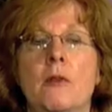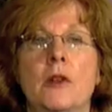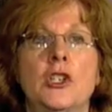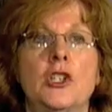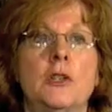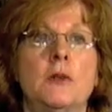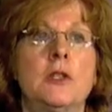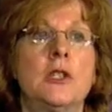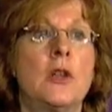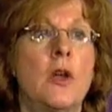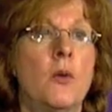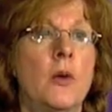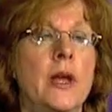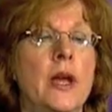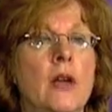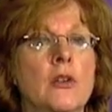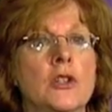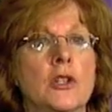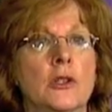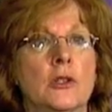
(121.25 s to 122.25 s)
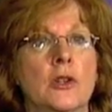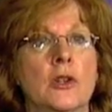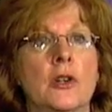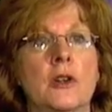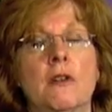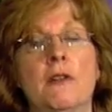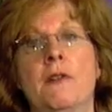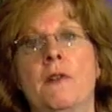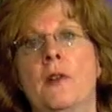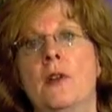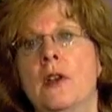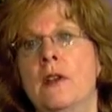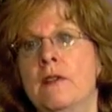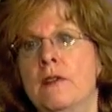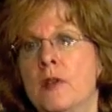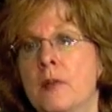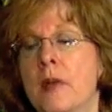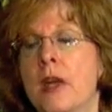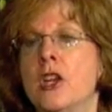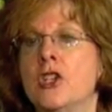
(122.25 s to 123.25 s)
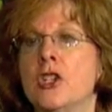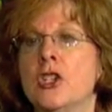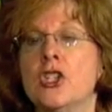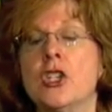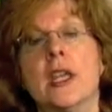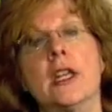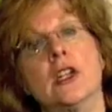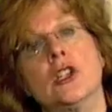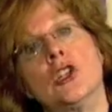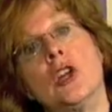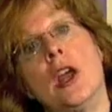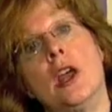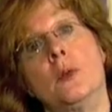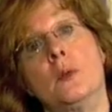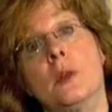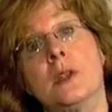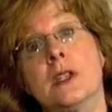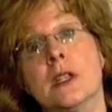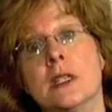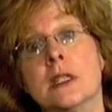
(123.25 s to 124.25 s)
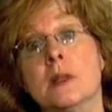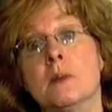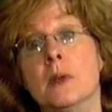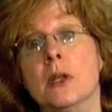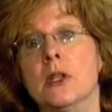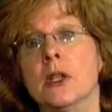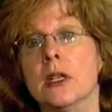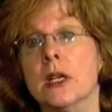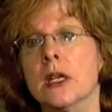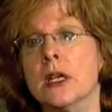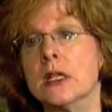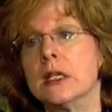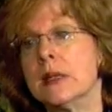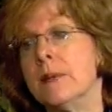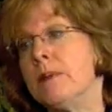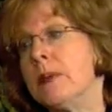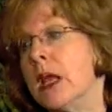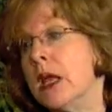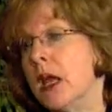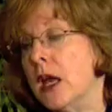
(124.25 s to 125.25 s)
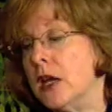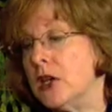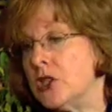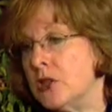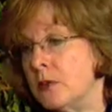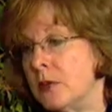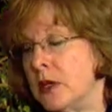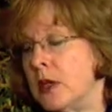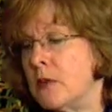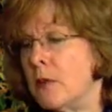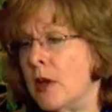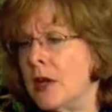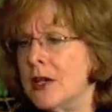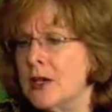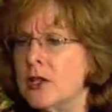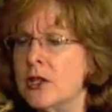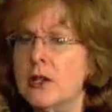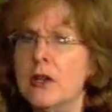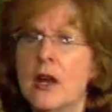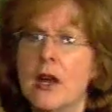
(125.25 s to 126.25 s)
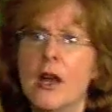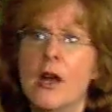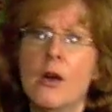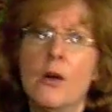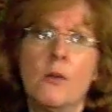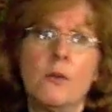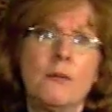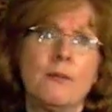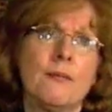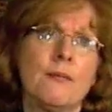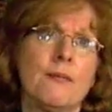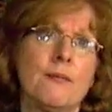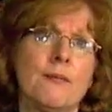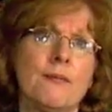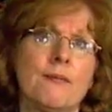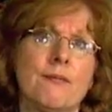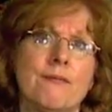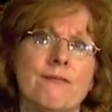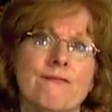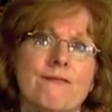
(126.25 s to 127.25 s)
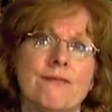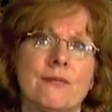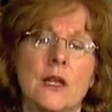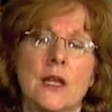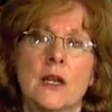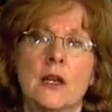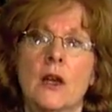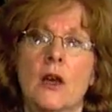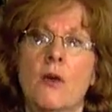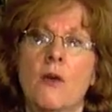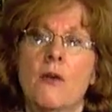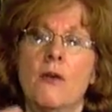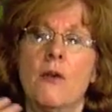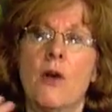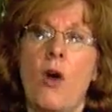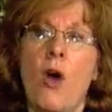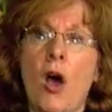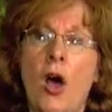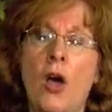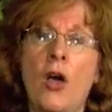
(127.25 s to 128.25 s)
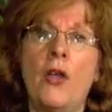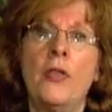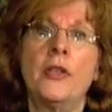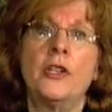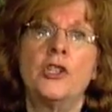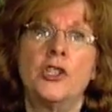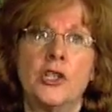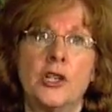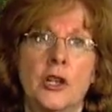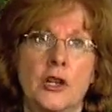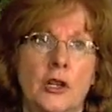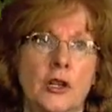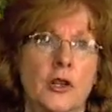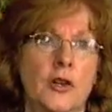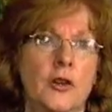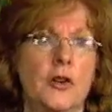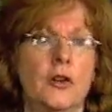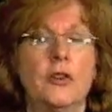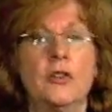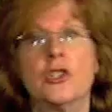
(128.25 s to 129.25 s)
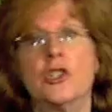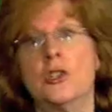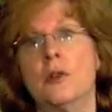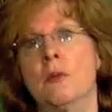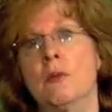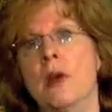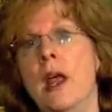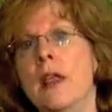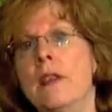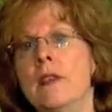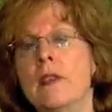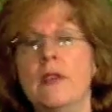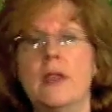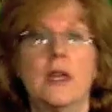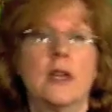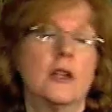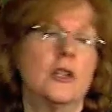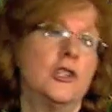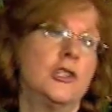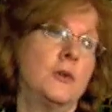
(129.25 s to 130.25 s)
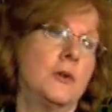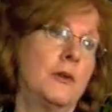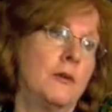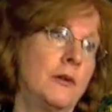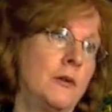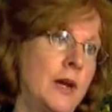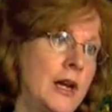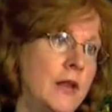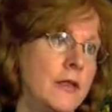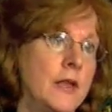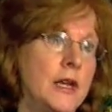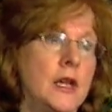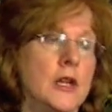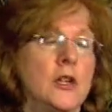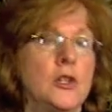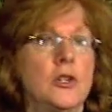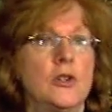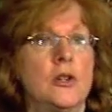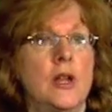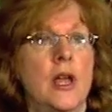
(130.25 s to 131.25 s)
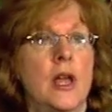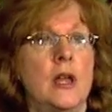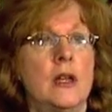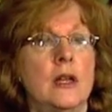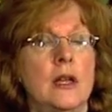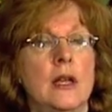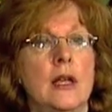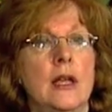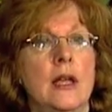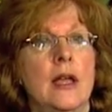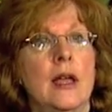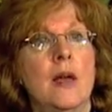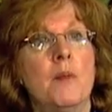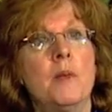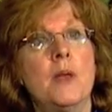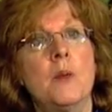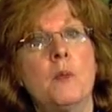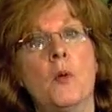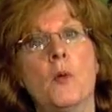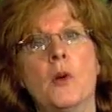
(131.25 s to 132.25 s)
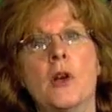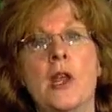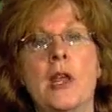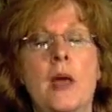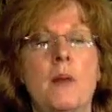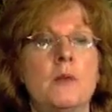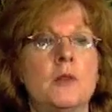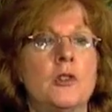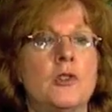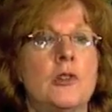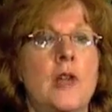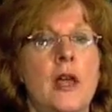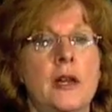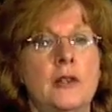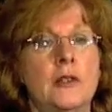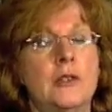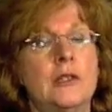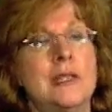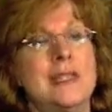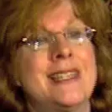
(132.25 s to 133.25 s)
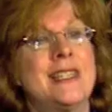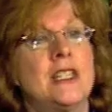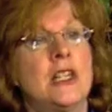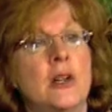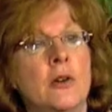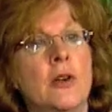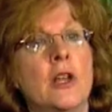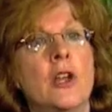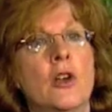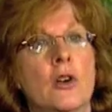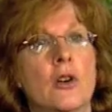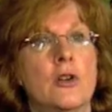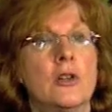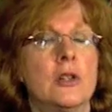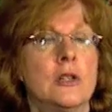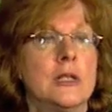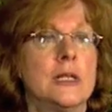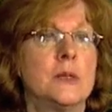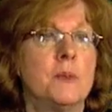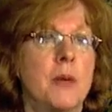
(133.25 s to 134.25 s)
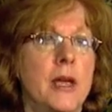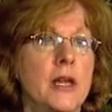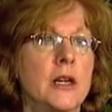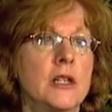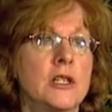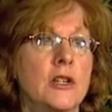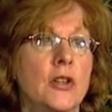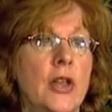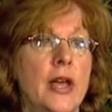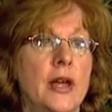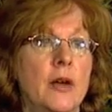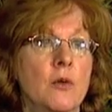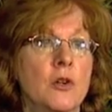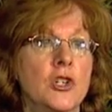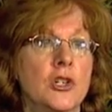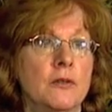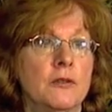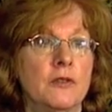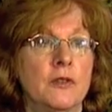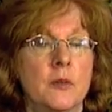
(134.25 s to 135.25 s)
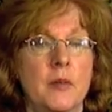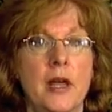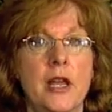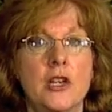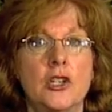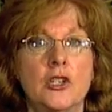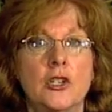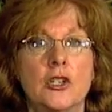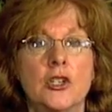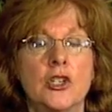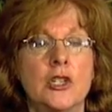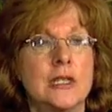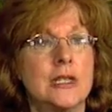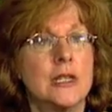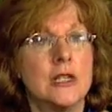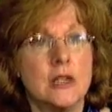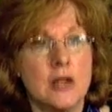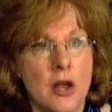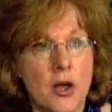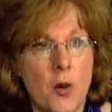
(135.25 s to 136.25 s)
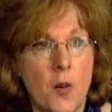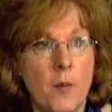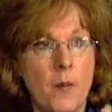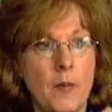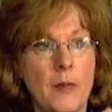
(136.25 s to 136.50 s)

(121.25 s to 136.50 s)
when she was going out to look for information, she had a child with disabilities. And she really wanted to know, you know, all that she could learn. She read things, she went on the internet, and people would kept kind of steering her to Spanish language information. She said, no,